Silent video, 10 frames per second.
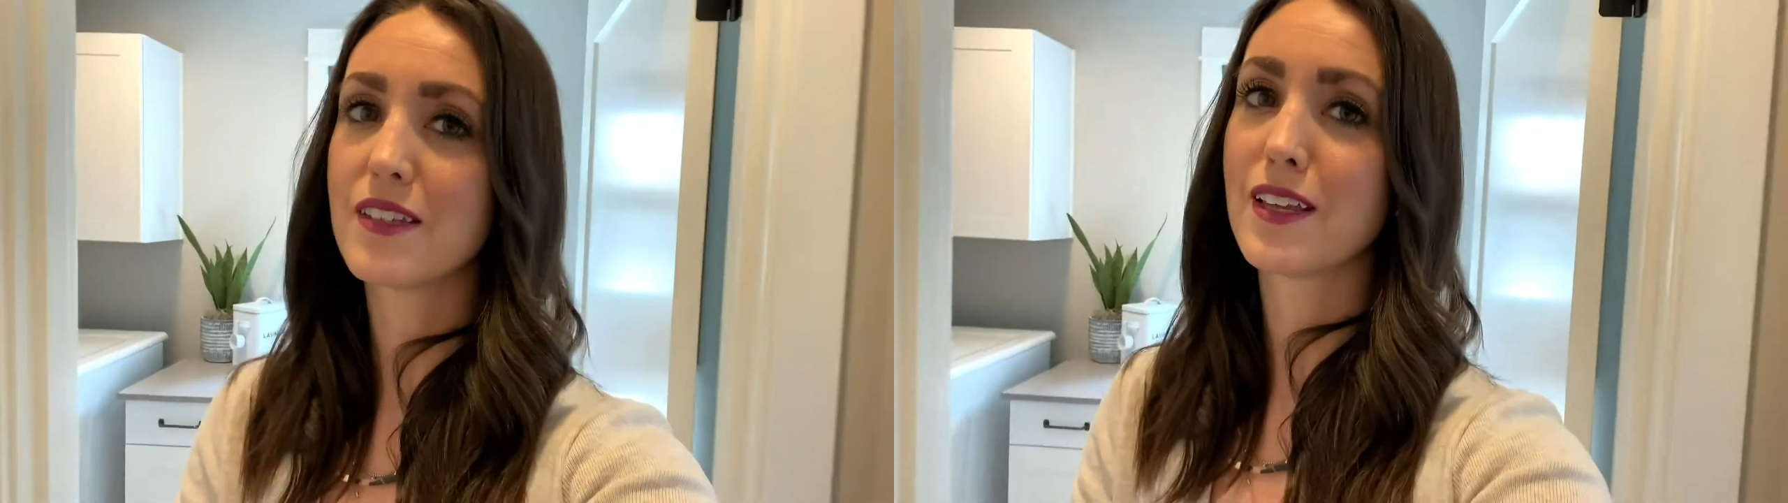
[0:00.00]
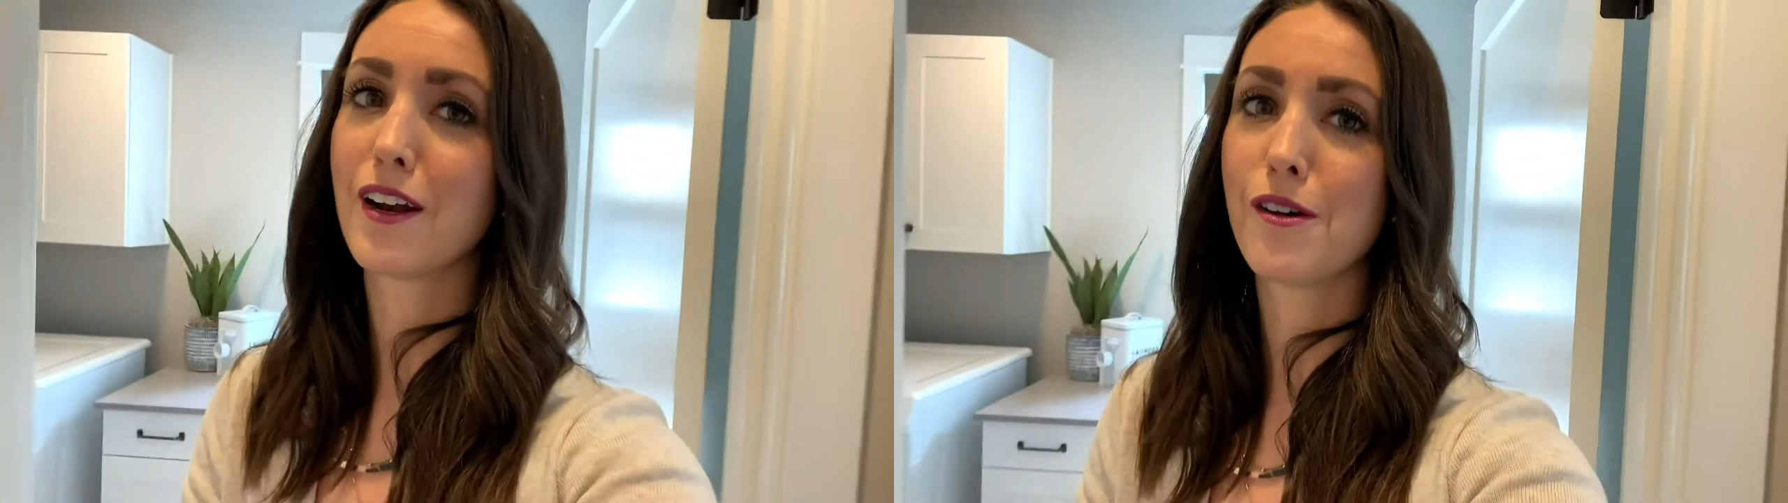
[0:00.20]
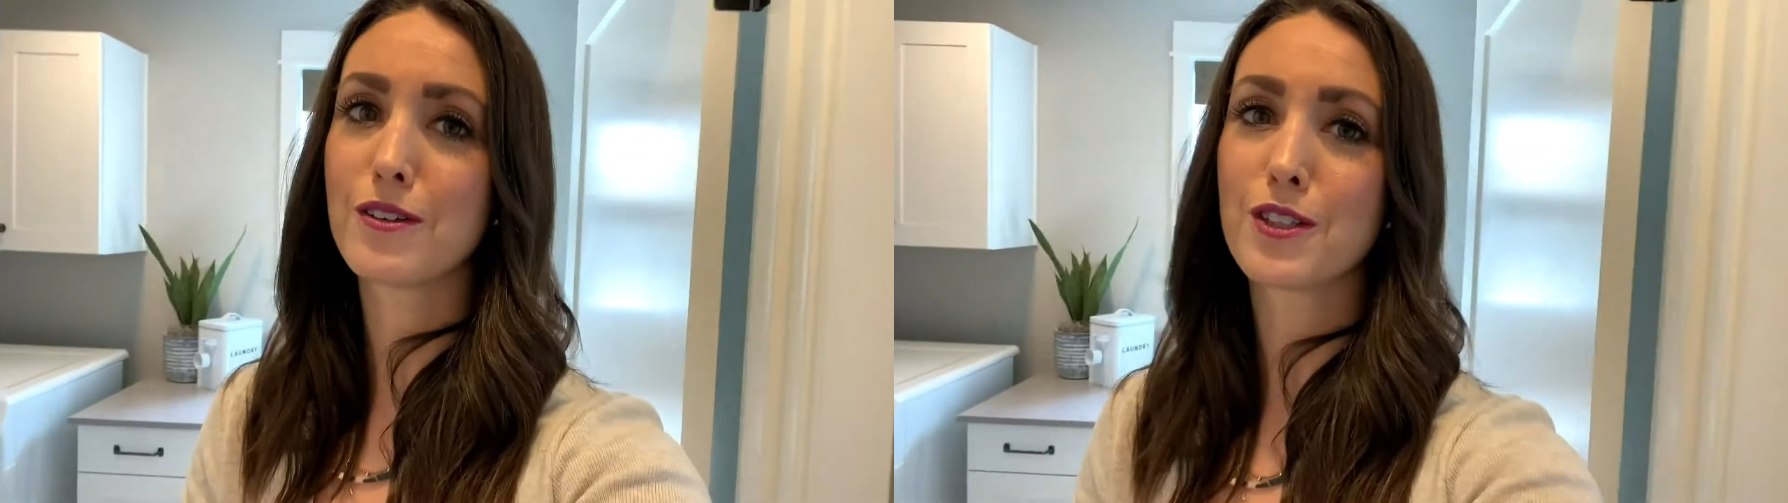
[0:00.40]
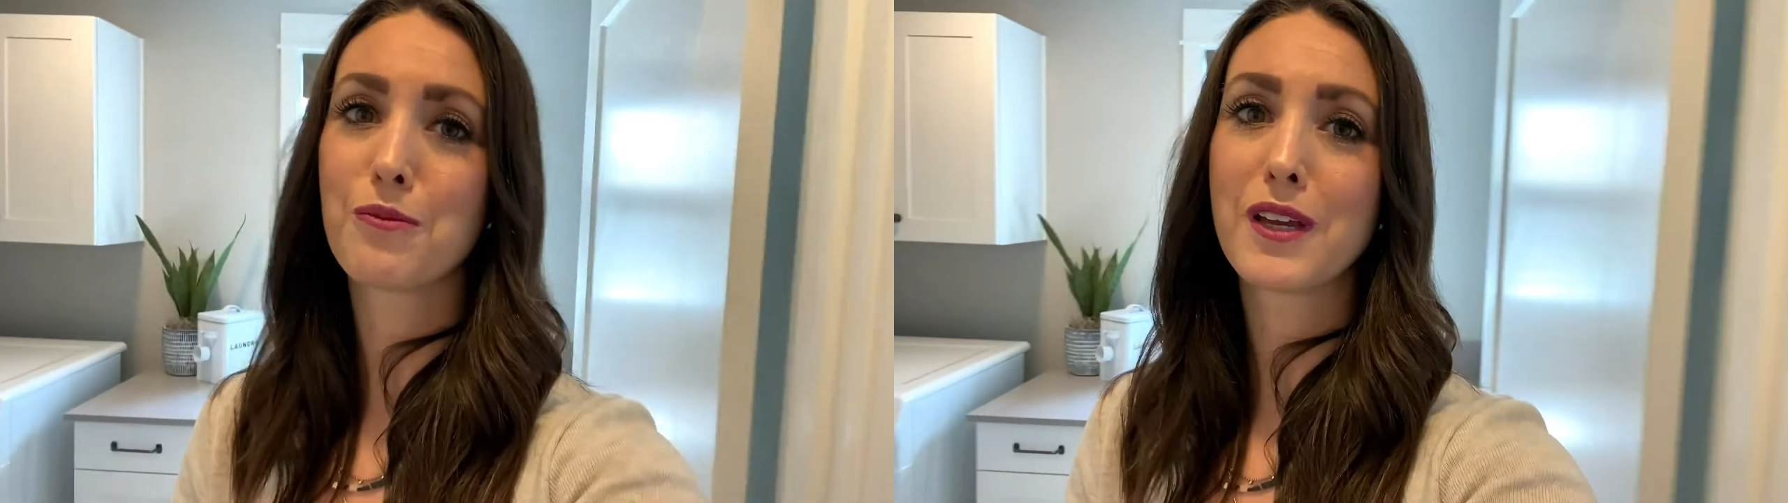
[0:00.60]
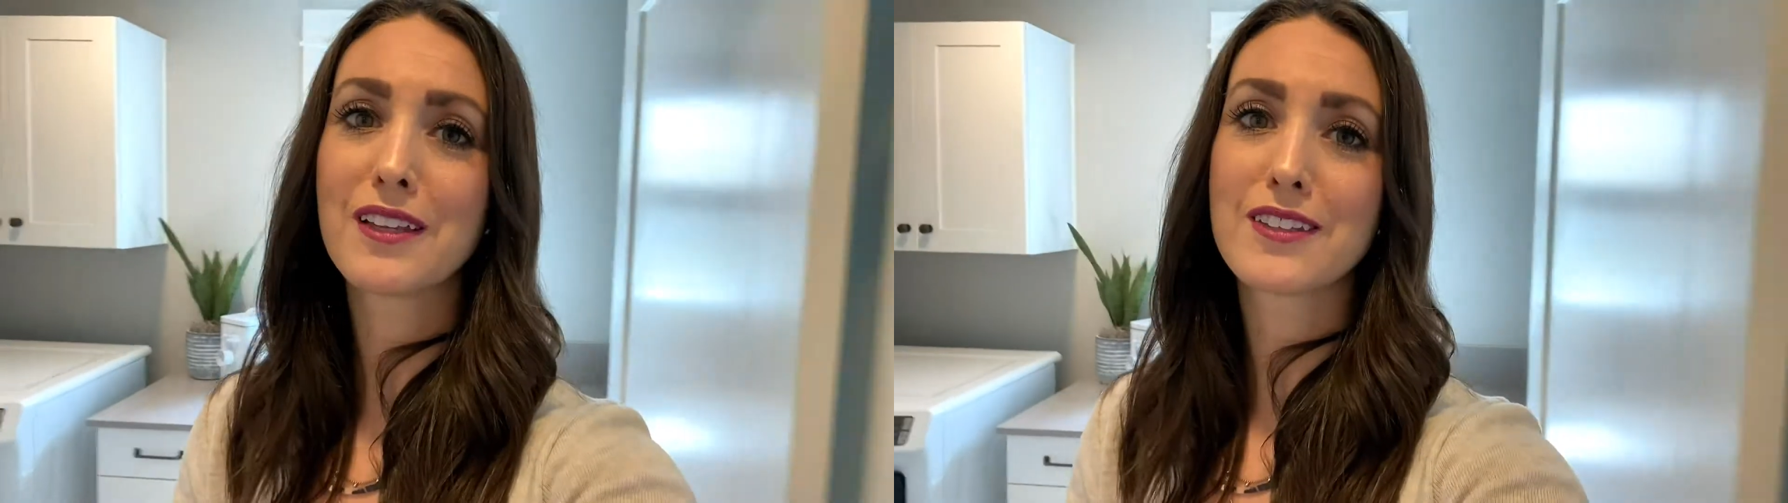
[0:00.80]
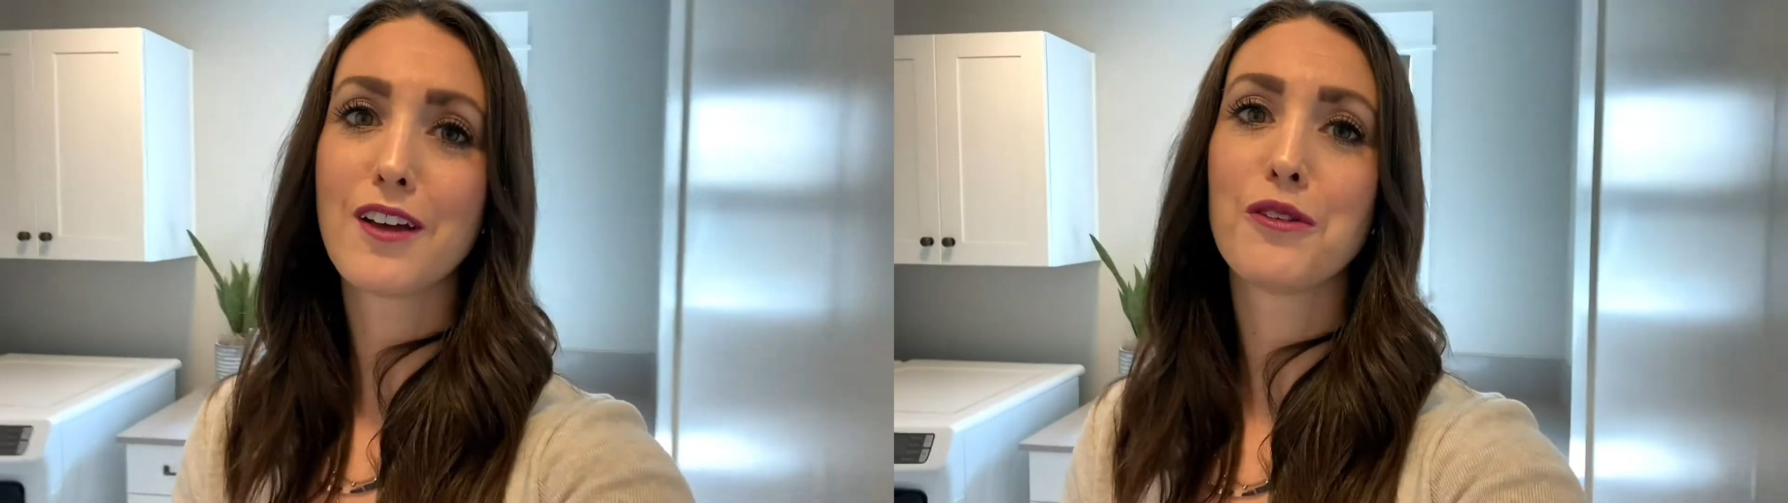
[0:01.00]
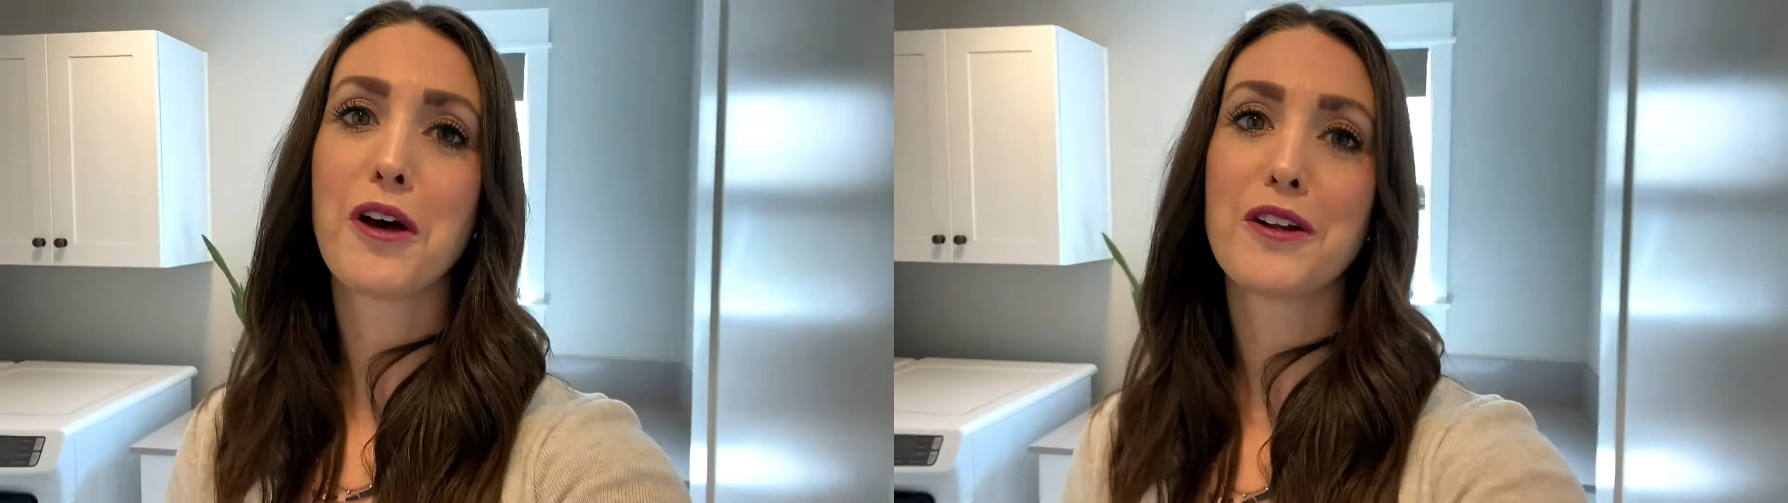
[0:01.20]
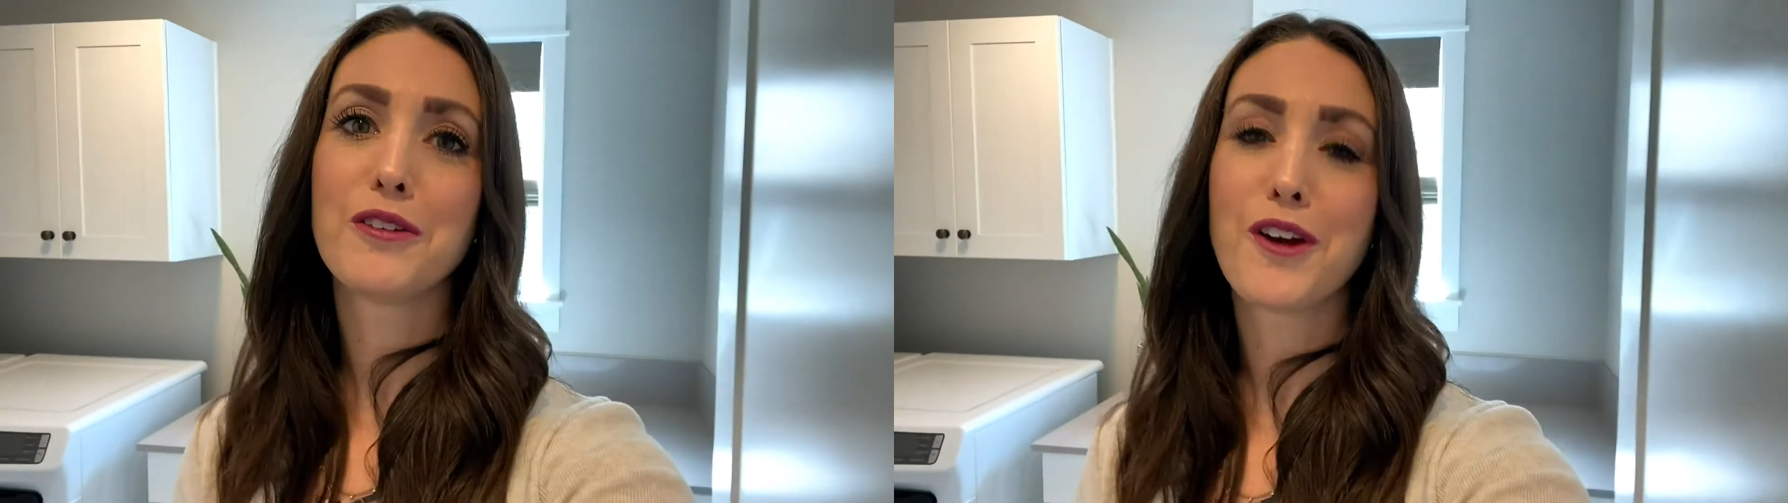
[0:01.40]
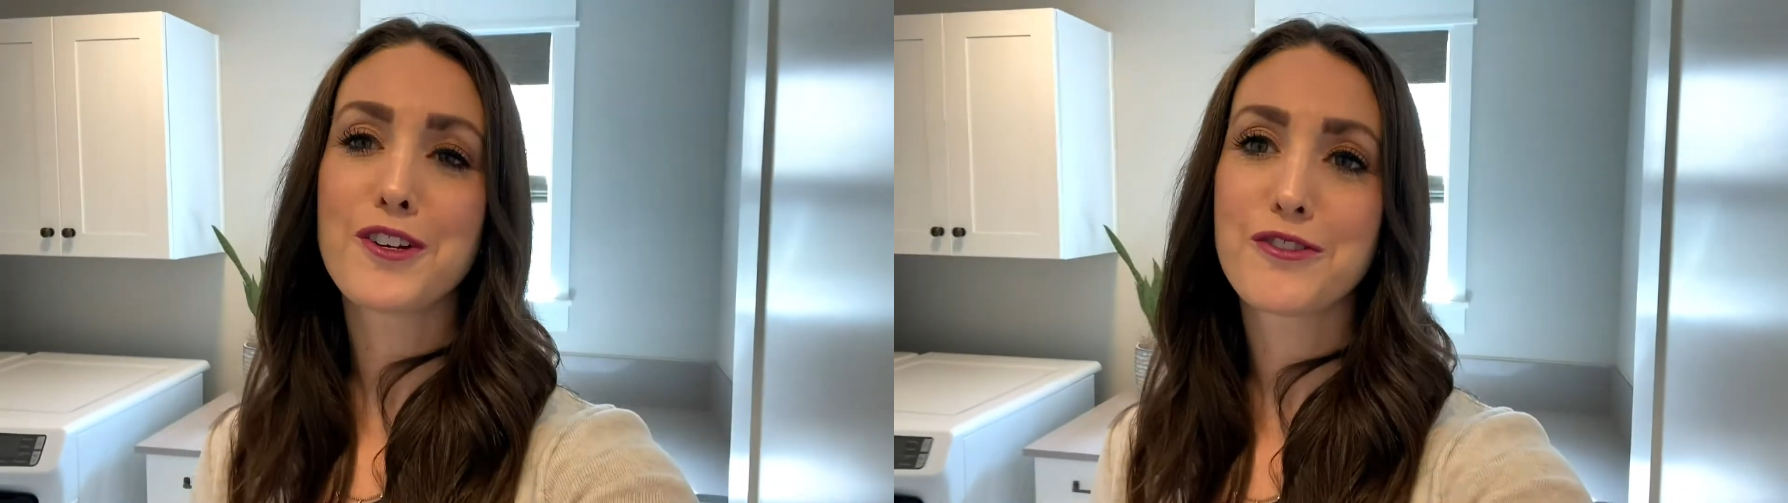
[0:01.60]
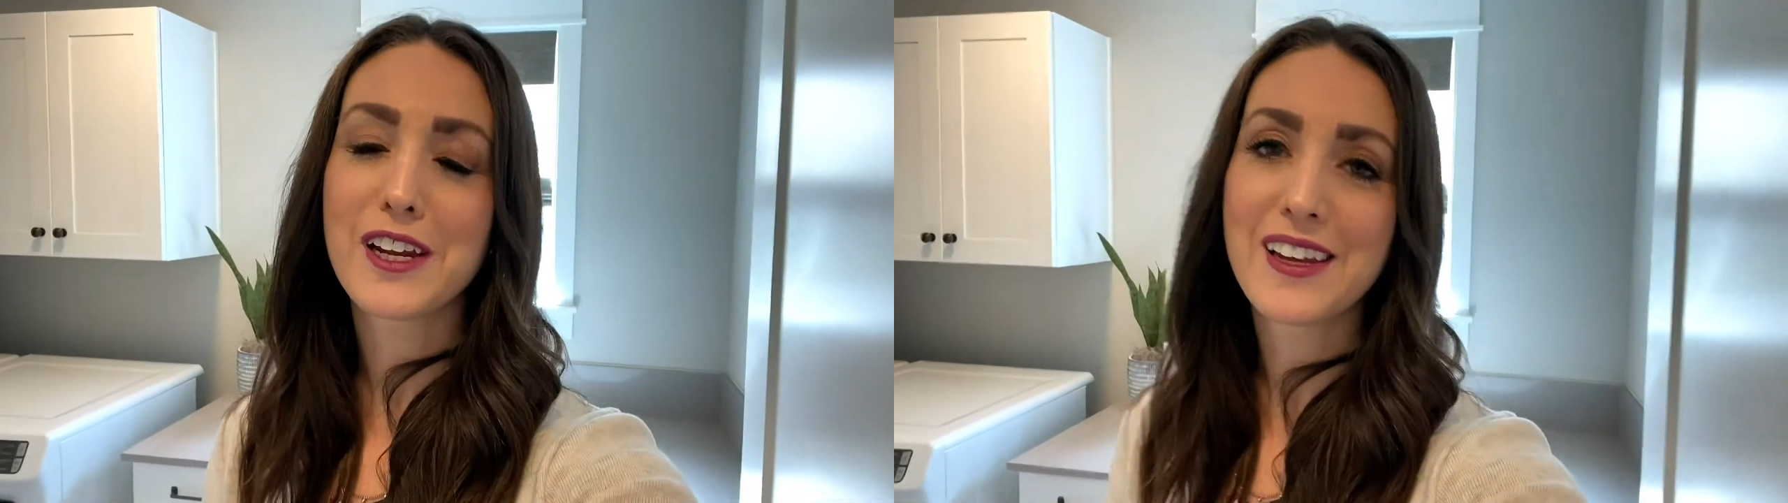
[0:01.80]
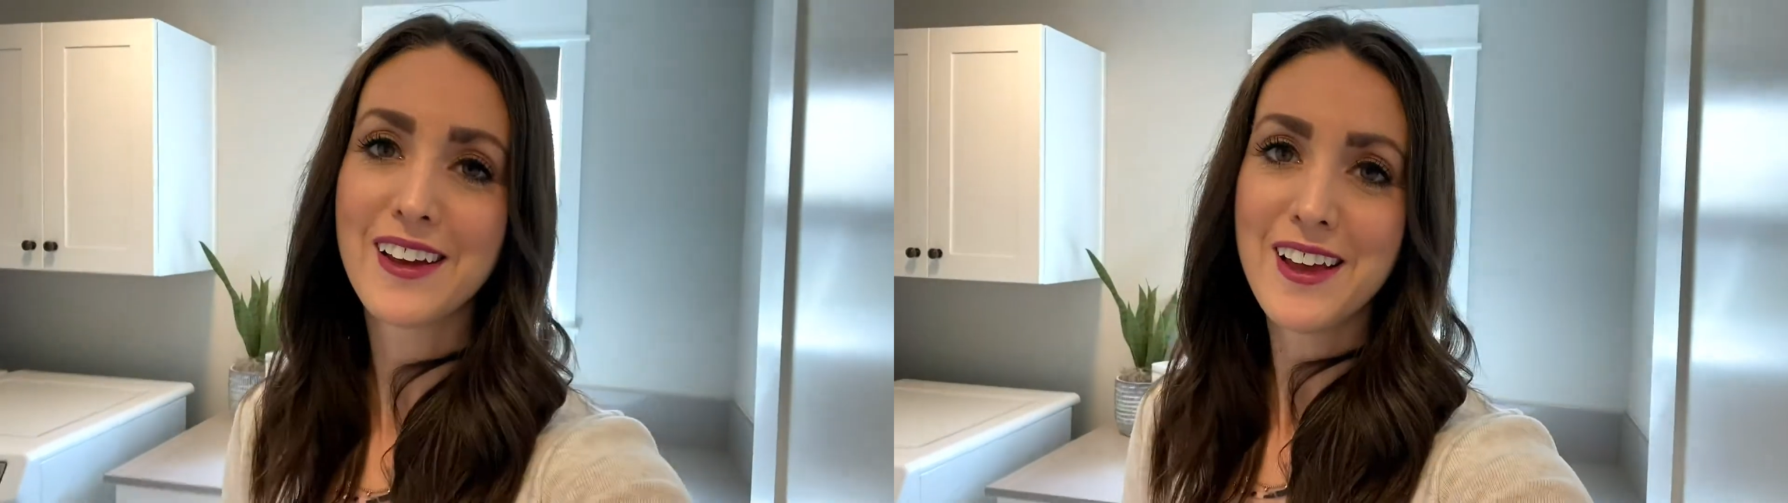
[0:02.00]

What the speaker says: that also means a lot of laundry.